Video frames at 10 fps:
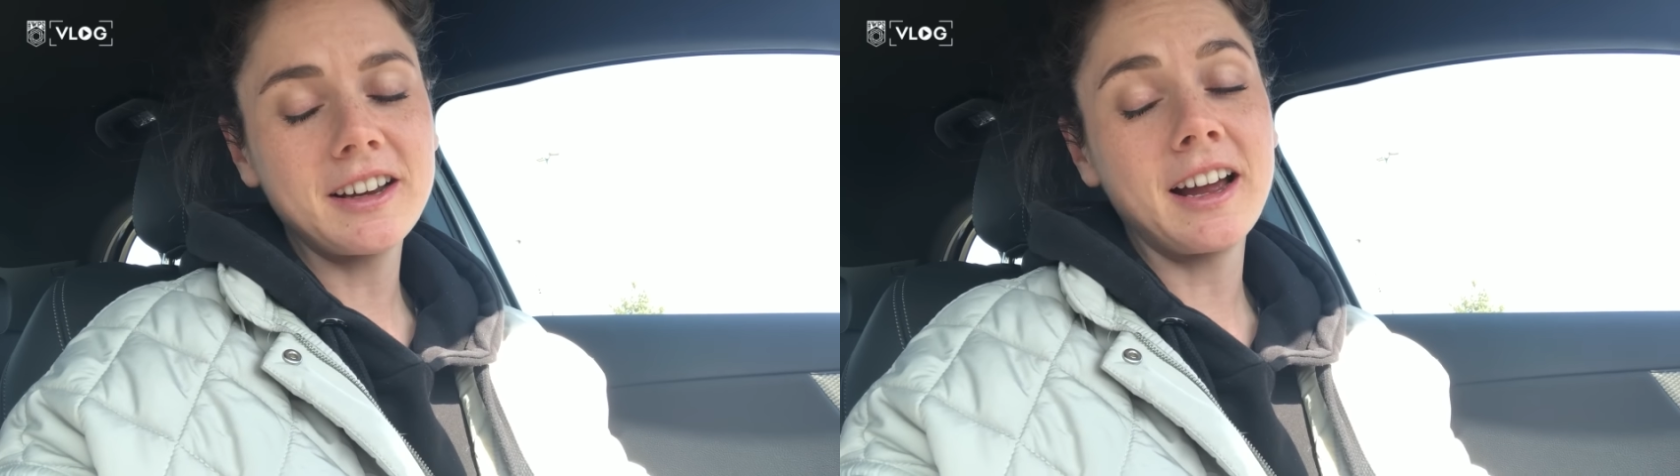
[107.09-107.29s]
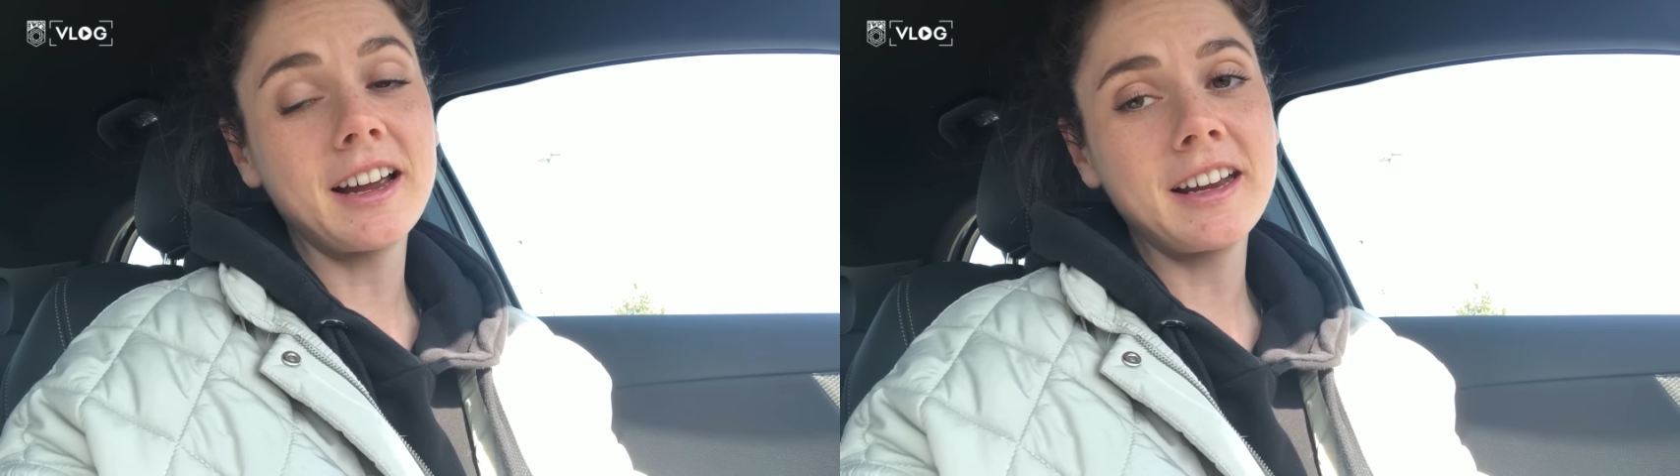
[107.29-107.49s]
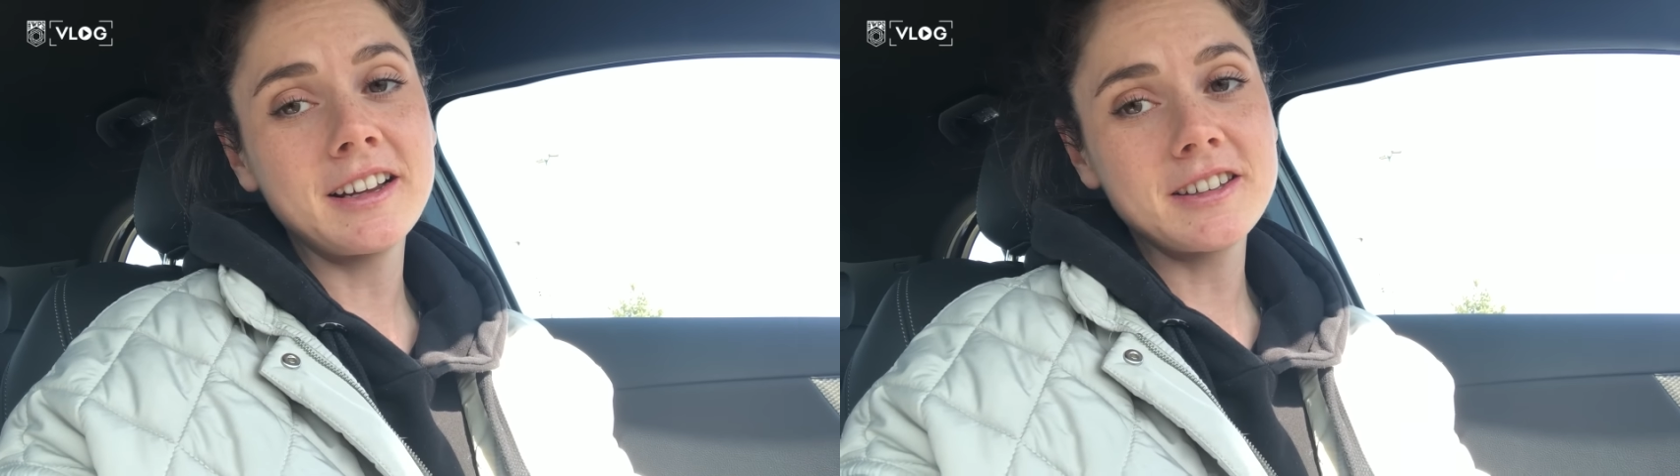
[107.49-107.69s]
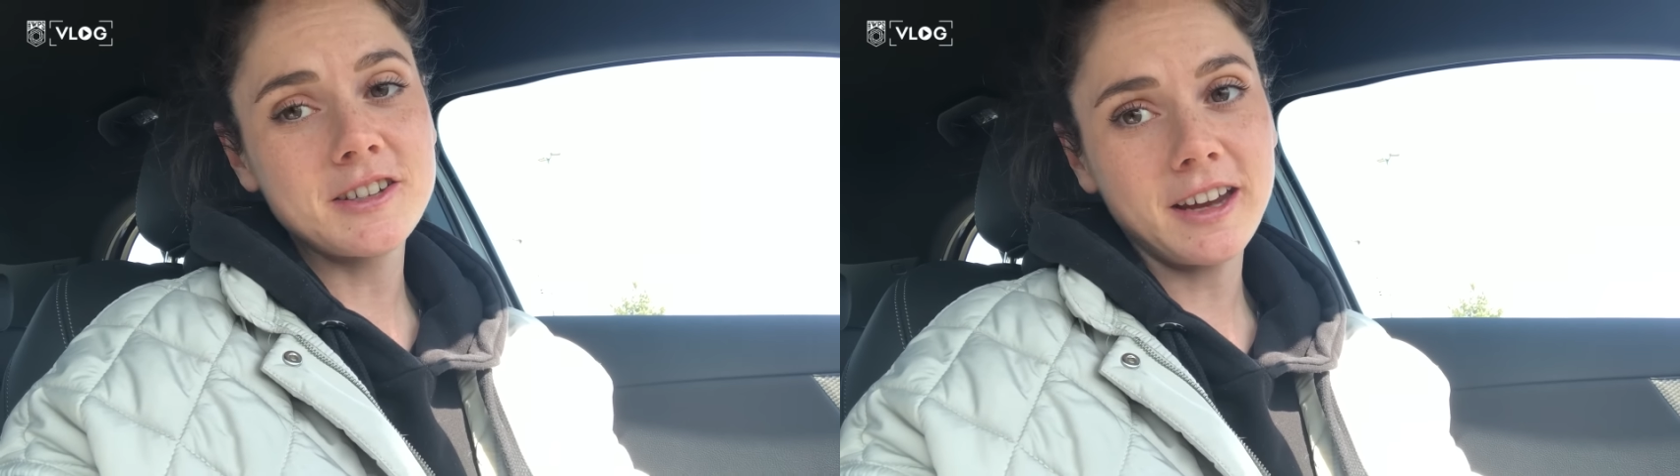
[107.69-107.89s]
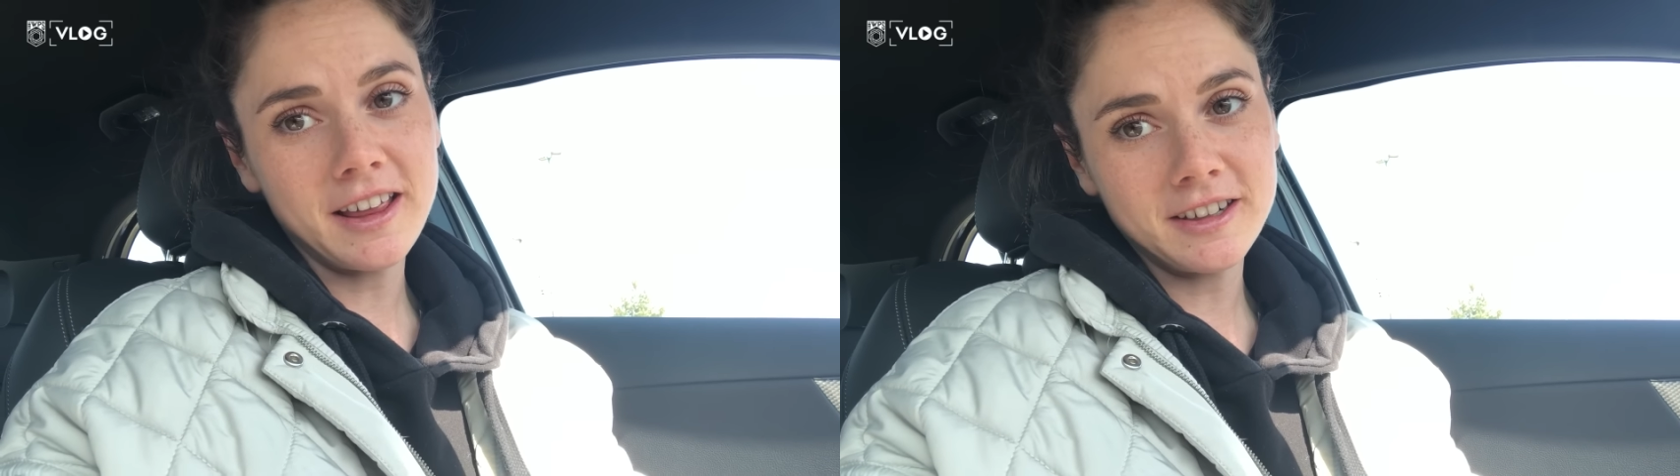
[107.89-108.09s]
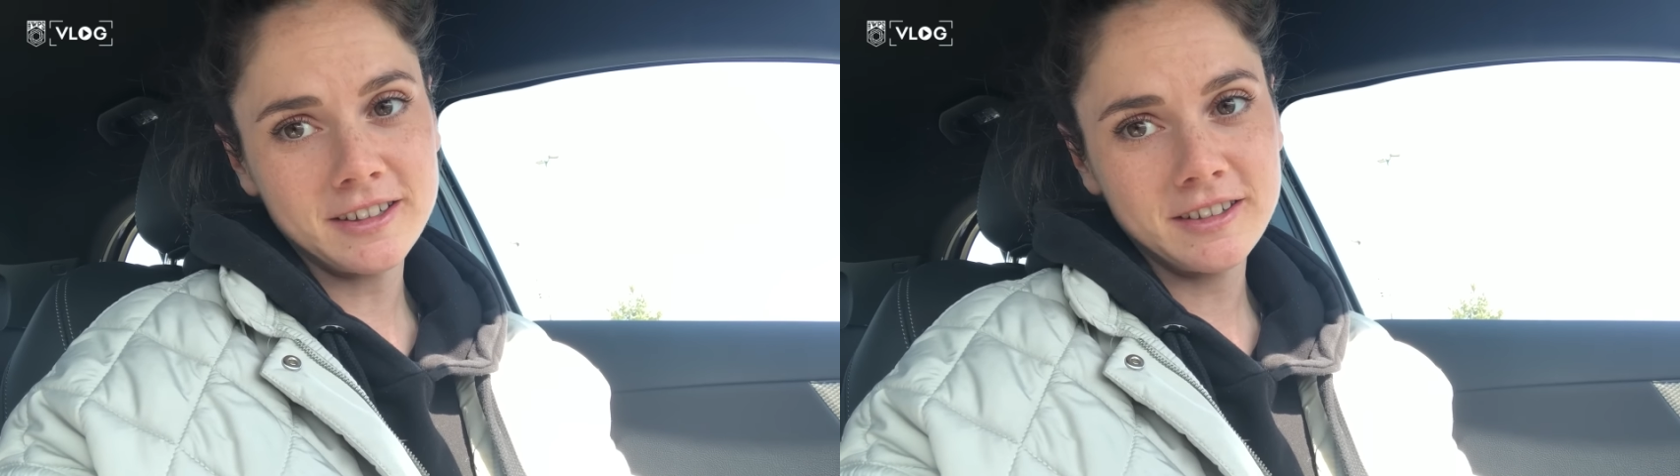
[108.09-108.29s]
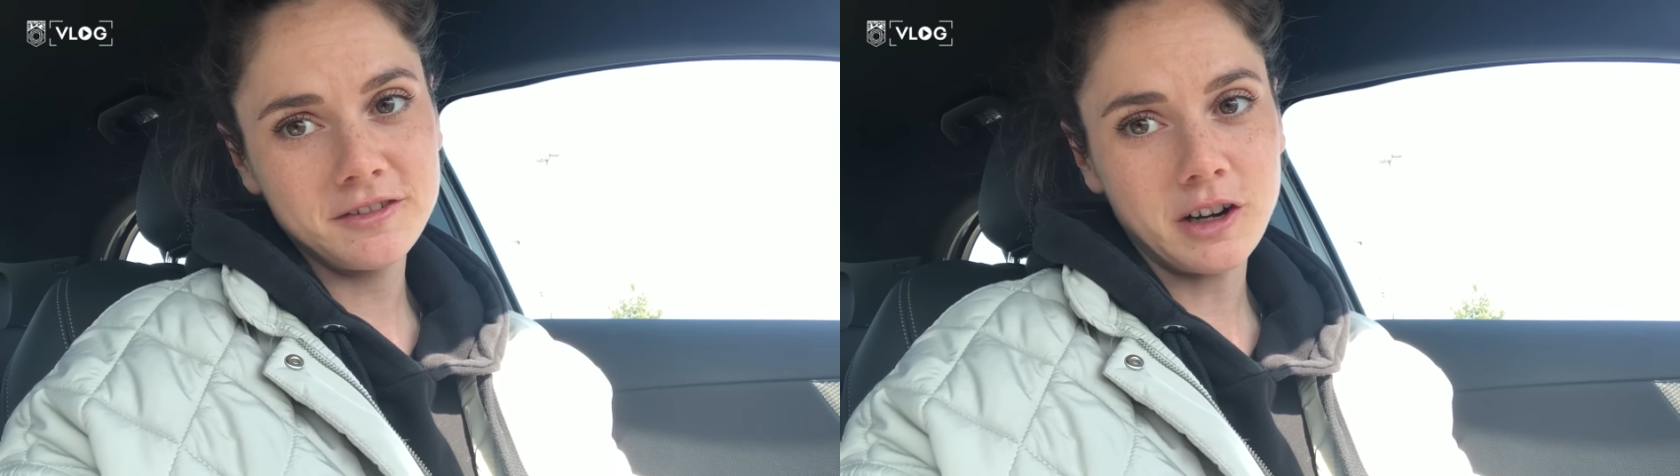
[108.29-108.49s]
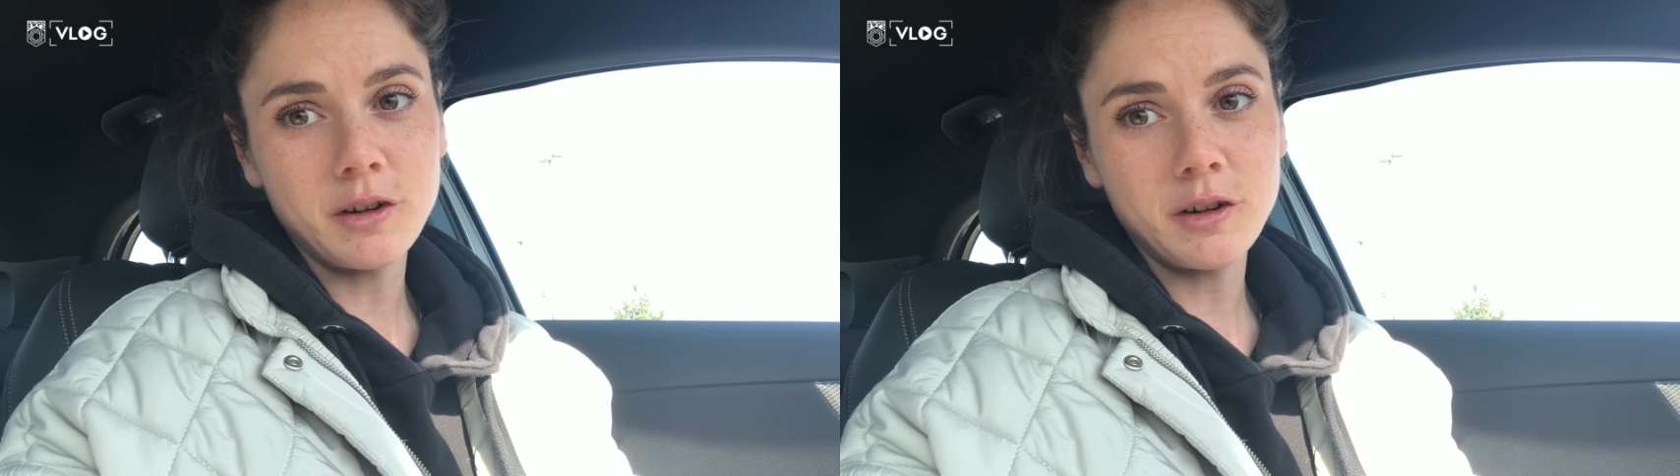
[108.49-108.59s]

Arena together for